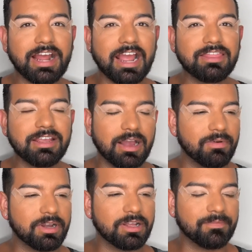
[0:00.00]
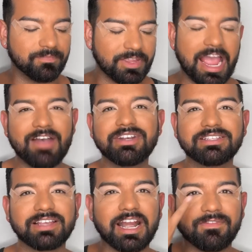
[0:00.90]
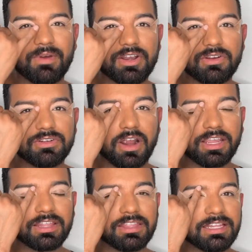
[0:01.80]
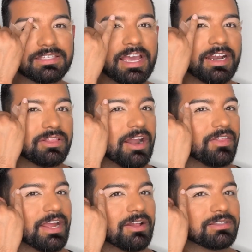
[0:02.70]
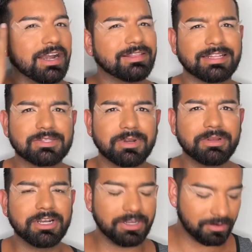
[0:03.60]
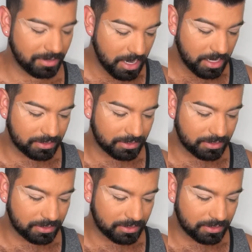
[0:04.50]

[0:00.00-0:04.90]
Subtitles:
I haven't decided if I want to do dark in the inside and light on the outside. I think that's what I'm going to do.